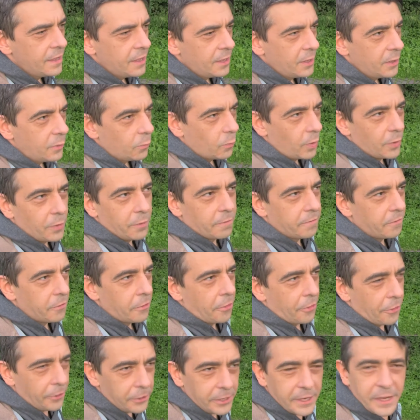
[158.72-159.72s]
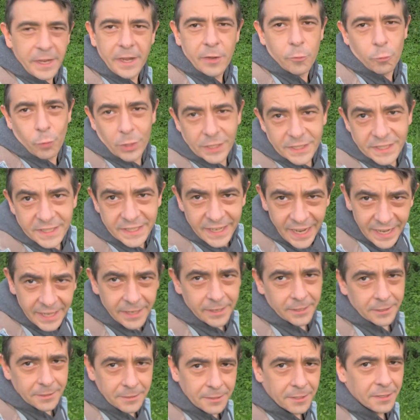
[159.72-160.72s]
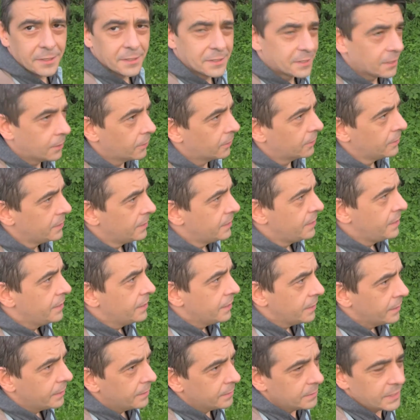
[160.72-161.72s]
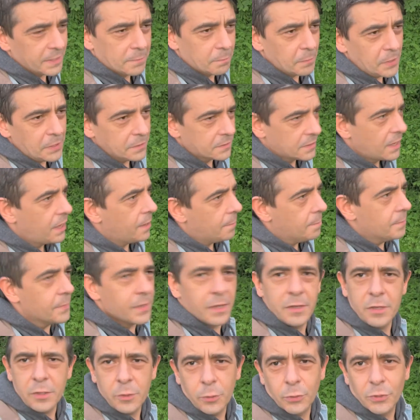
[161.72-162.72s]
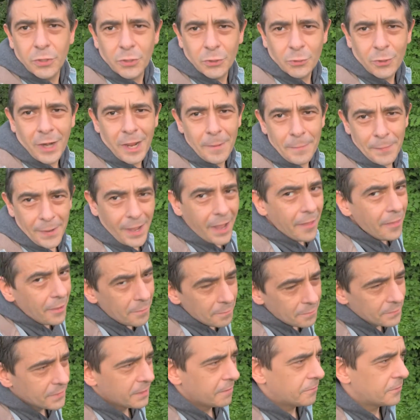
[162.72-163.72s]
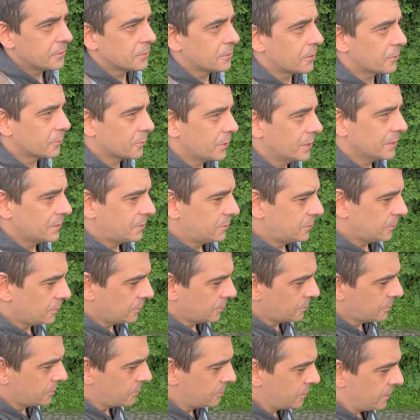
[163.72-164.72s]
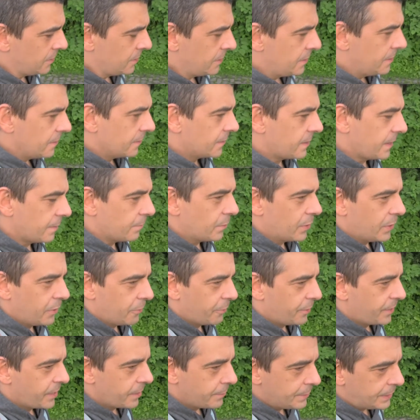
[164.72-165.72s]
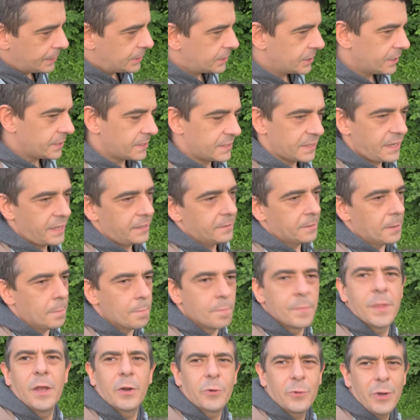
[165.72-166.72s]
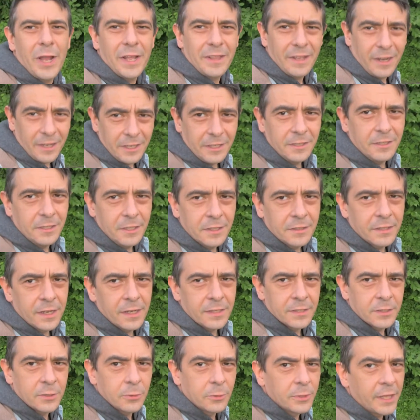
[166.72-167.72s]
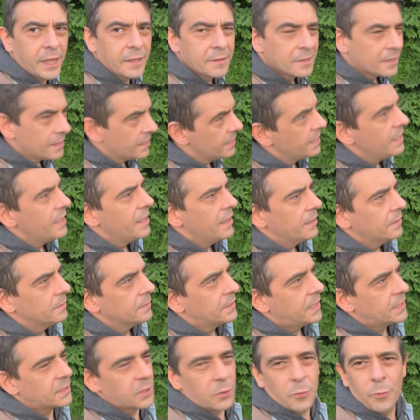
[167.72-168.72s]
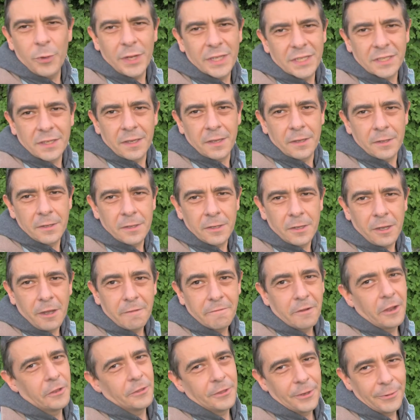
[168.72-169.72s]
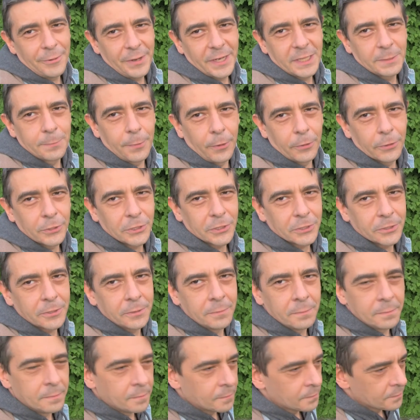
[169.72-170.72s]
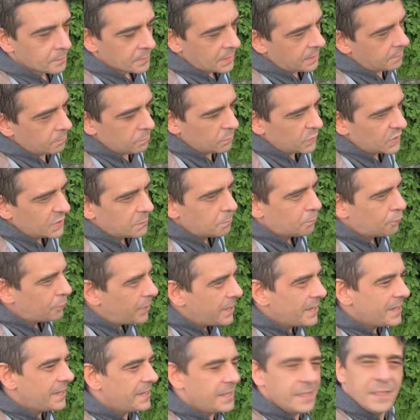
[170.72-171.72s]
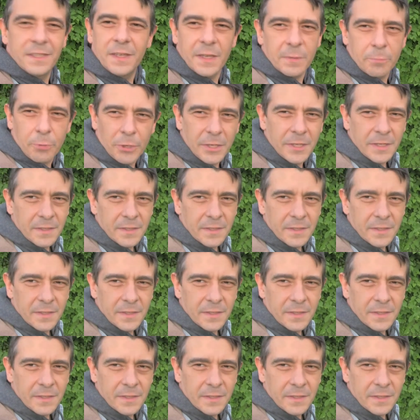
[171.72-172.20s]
1/30 and 1 second. So it means use a tripod if you don't want to get blurry images. And a red LED tells you that there's a risk of underexposure. It's pretty easy, it's pretty